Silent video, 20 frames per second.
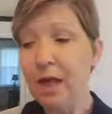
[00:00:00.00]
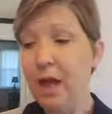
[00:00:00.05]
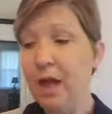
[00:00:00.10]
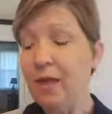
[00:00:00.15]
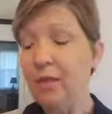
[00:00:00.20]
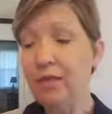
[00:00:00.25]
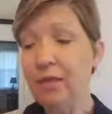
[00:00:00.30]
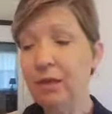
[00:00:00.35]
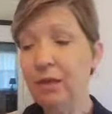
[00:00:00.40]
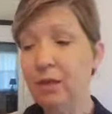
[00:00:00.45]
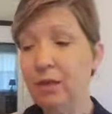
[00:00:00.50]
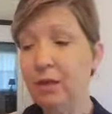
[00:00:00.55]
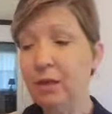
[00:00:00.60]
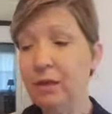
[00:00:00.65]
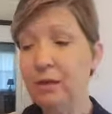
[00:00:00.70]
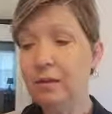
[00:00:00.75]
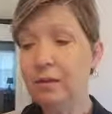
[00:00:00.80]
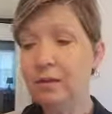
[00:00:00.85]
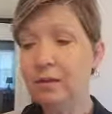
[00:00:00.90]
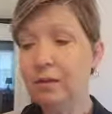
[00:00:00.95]
and there
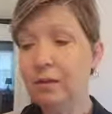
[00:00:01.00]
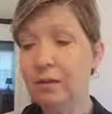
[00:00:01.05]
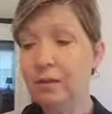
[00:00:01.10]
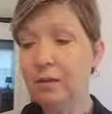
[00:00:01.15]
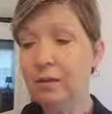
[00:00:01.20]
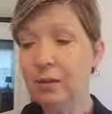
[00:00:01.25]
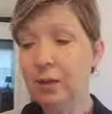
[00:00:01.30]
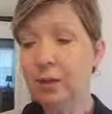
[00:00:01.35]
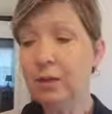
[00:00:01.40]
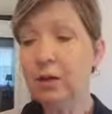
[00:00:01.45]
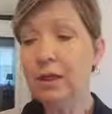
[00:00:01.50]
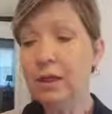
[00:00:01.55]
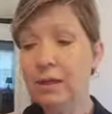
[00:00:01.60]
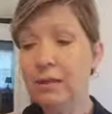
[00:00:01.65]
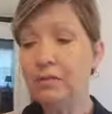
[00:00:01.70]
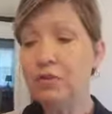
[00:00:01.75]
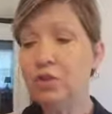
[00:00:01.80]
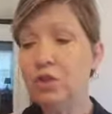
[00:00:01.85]
is